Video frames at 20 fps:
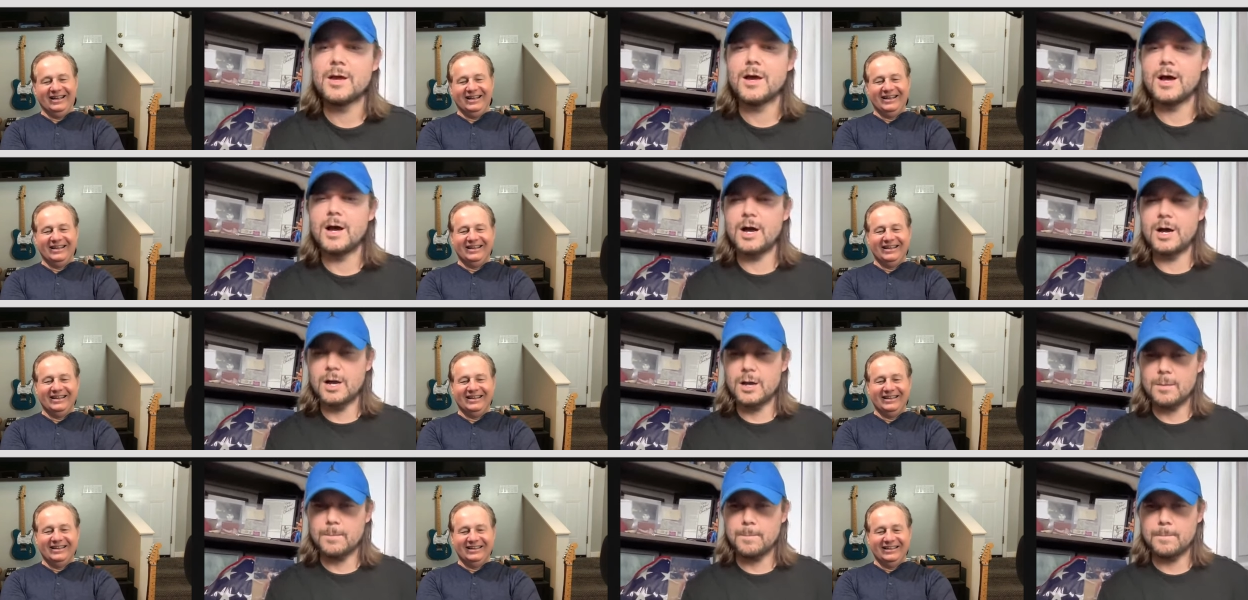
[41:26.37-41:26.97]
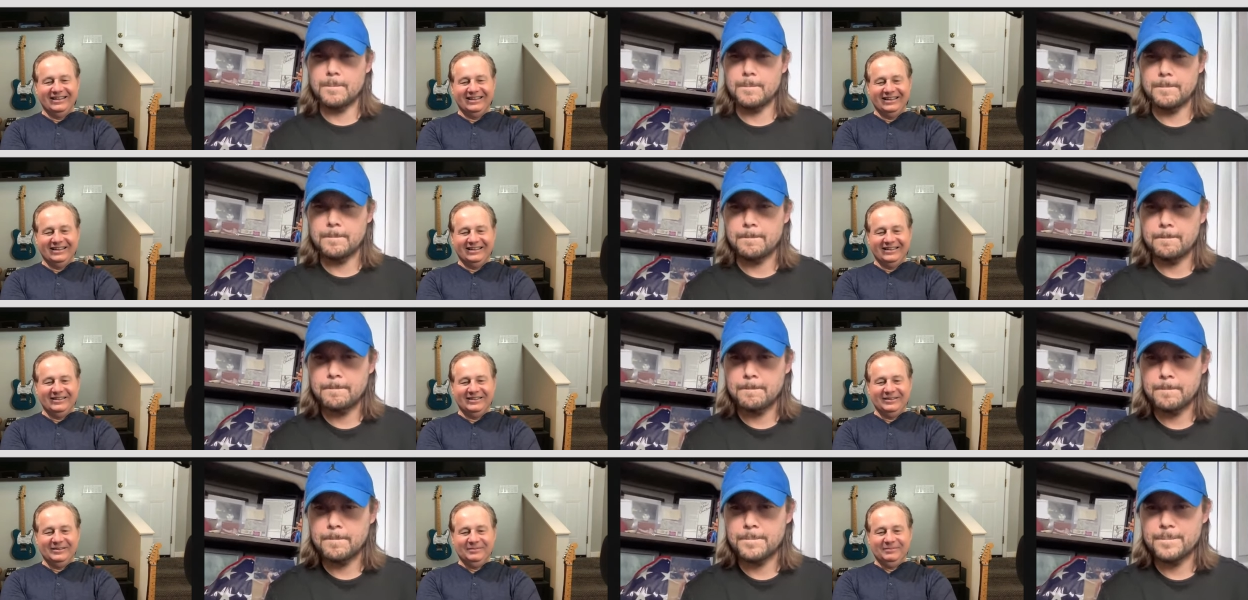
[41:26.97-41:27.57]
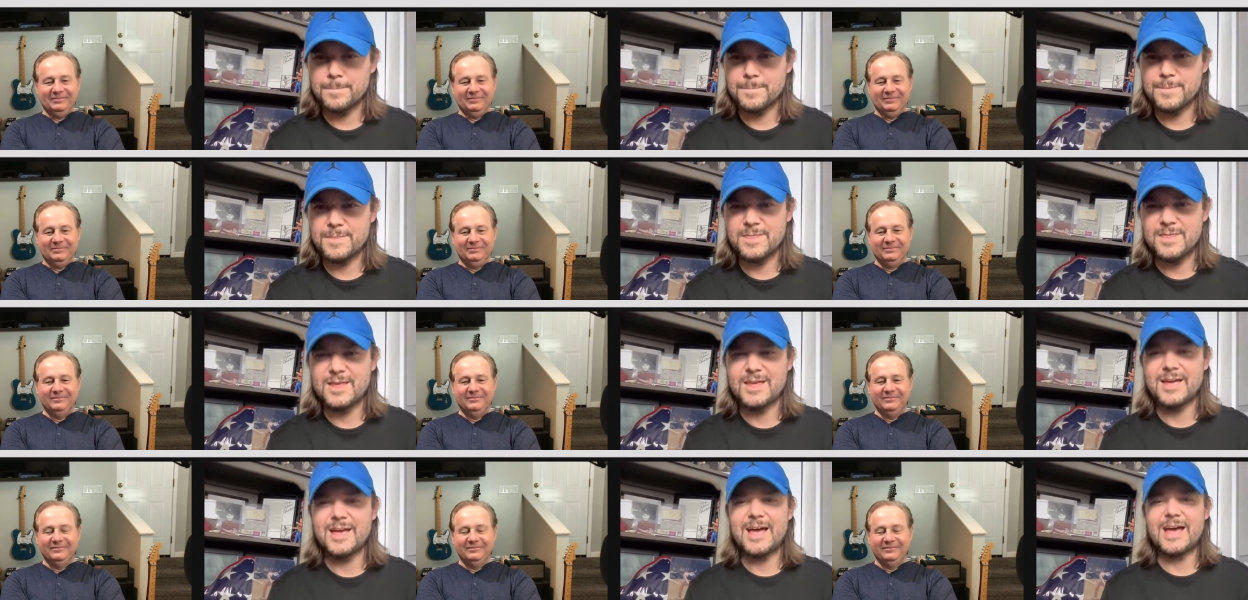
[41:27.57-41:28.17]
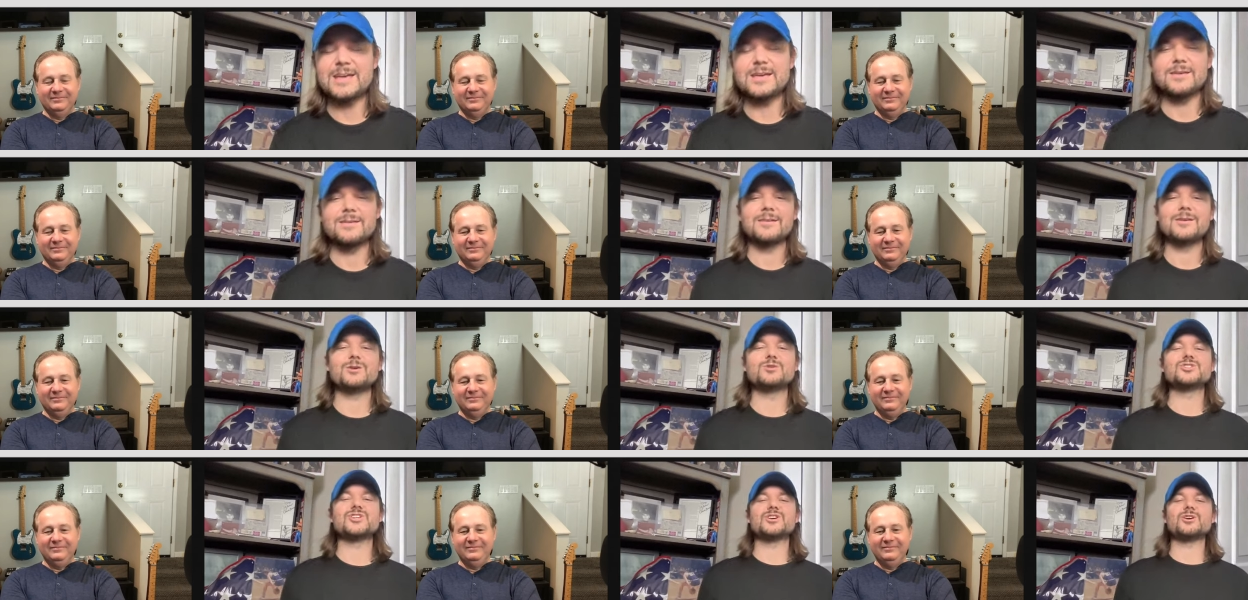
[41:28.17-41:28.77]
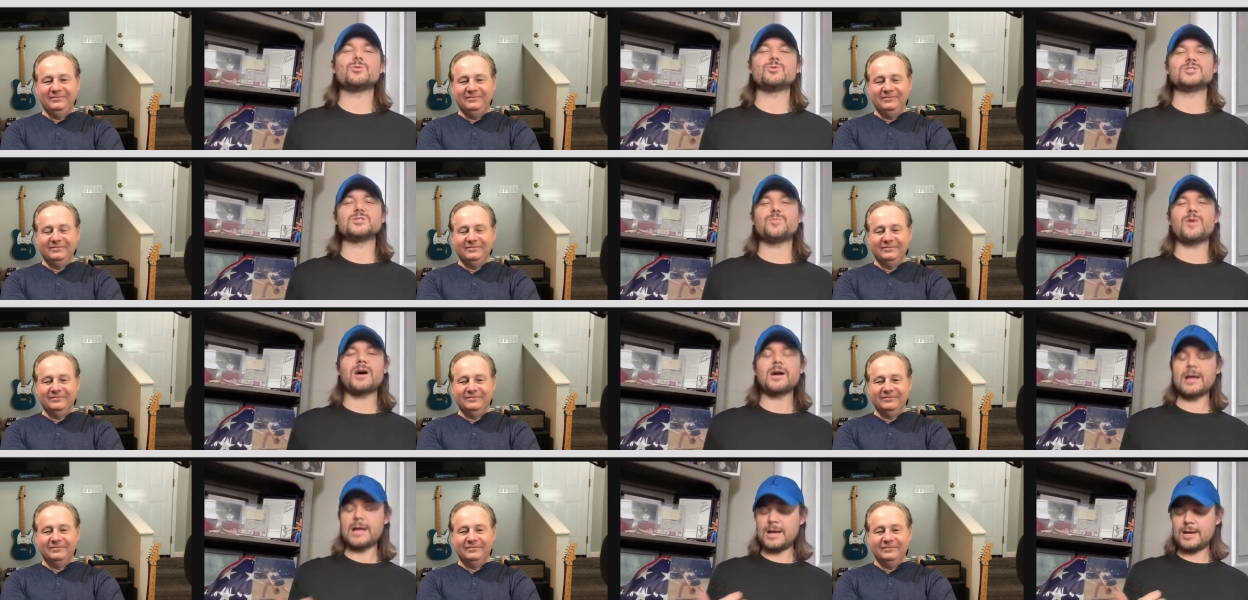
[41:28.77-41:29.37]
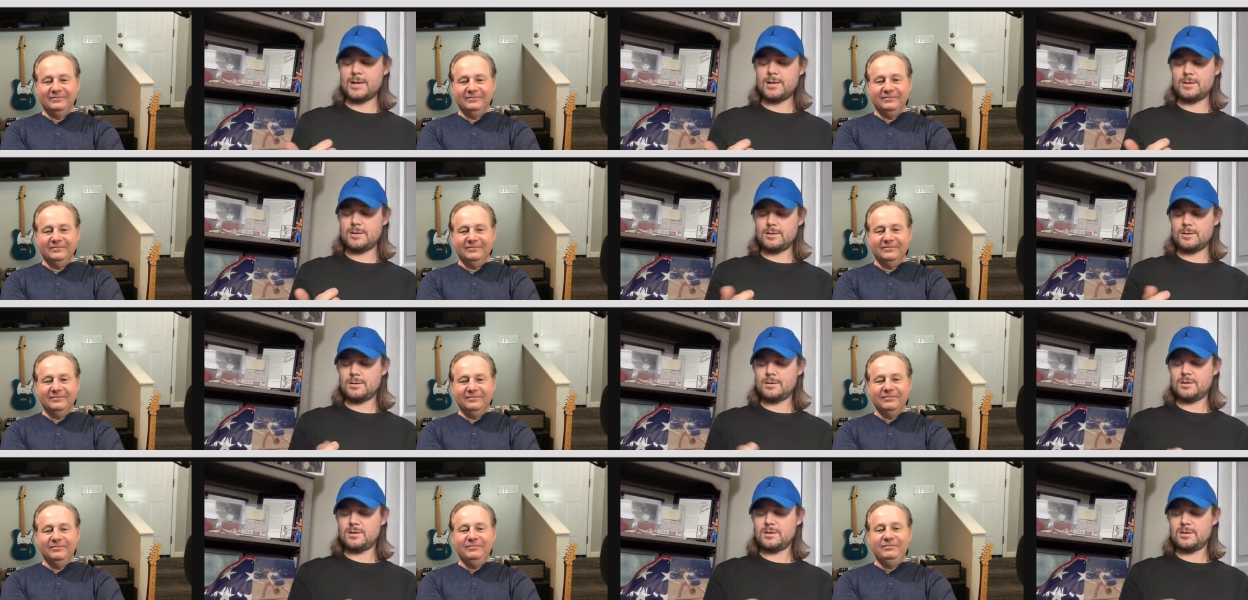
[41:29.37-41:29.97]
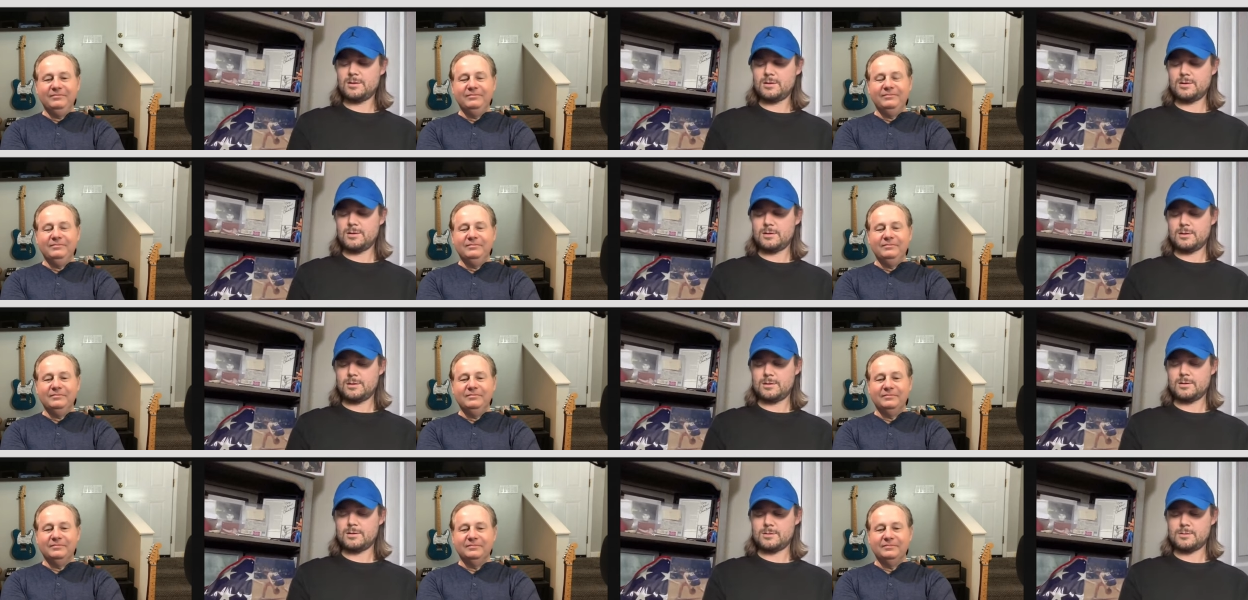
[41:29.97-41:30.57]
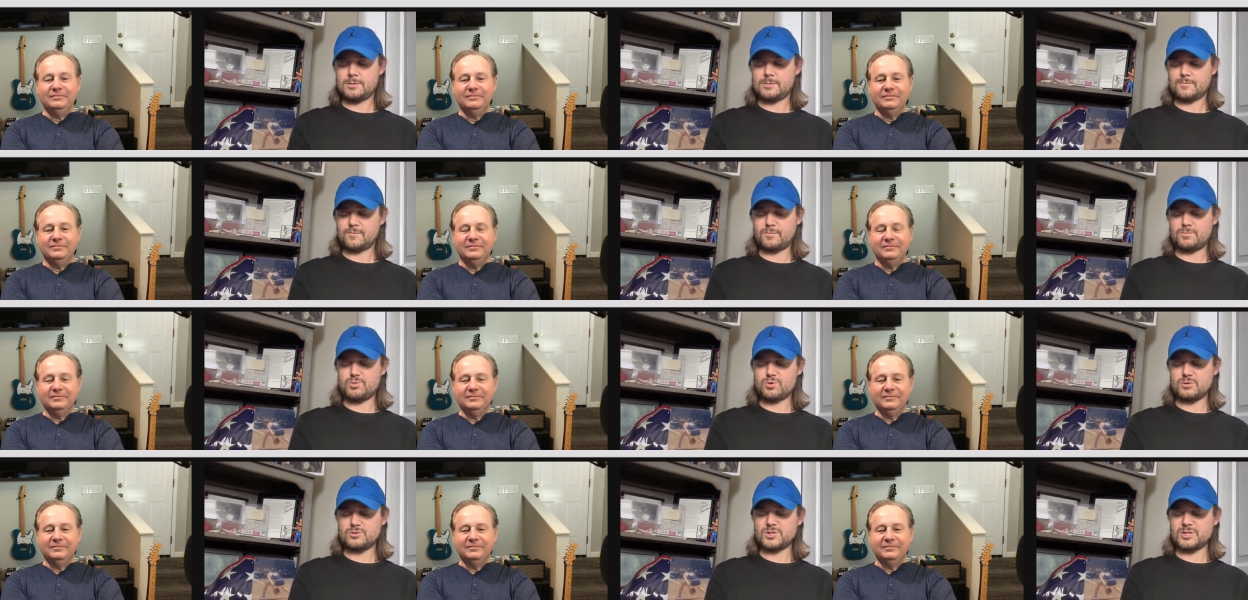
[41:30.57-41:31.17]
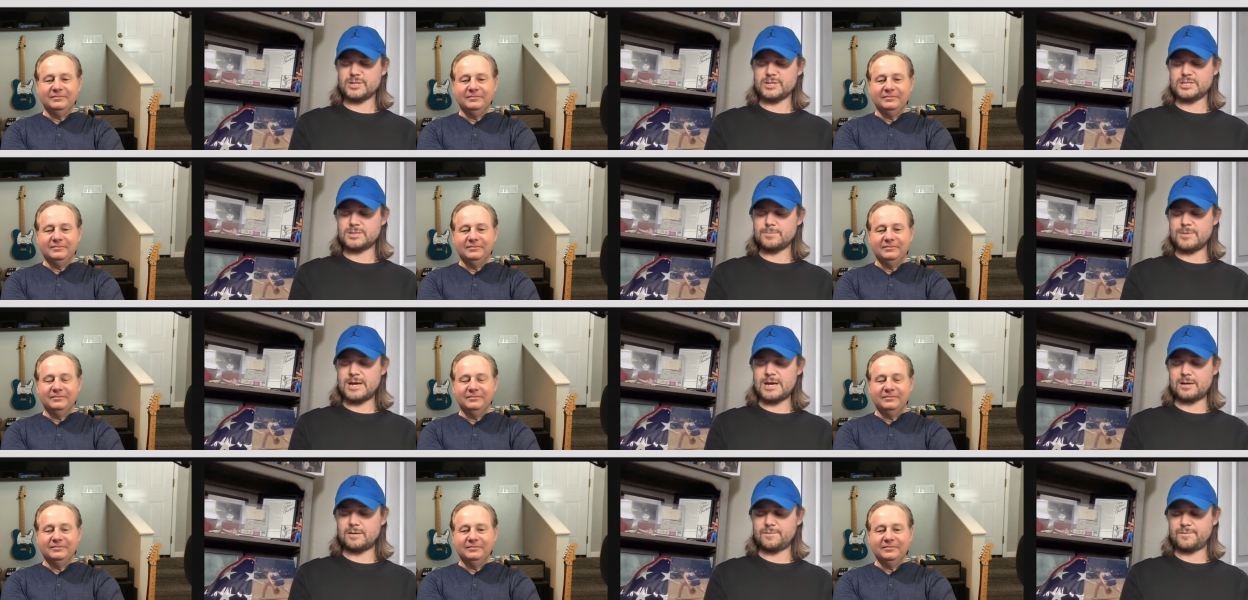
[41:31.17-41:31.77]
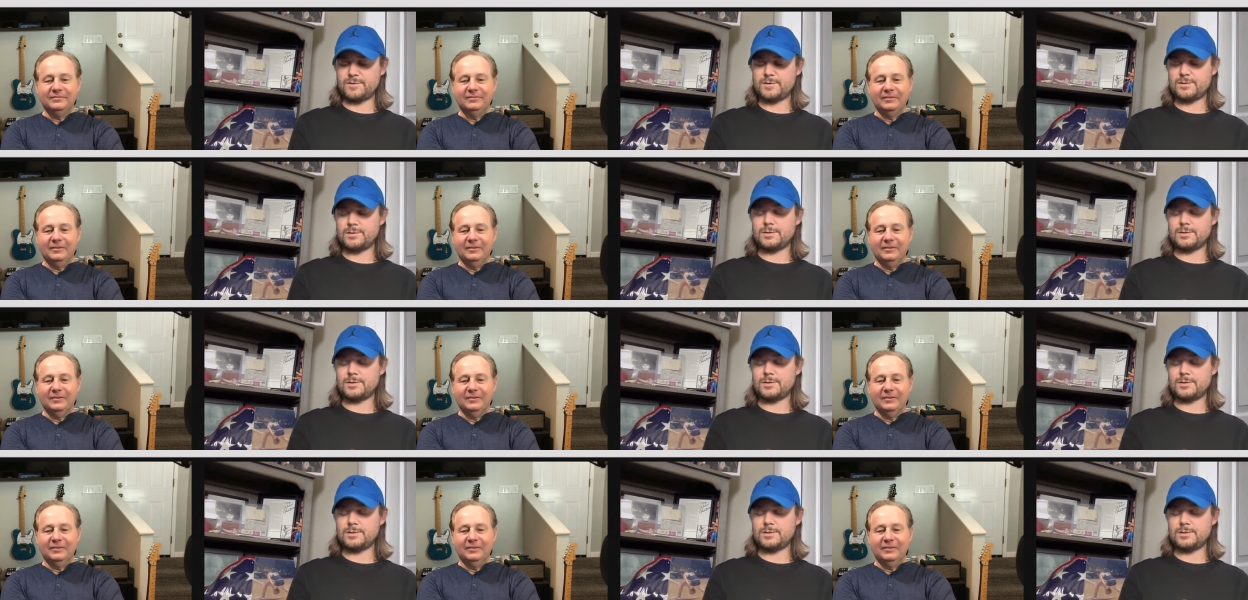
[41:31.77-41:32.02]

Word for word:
Speaker 1: um, hey, here's a good one, Spa Guy, from Bruce Lee's mouth.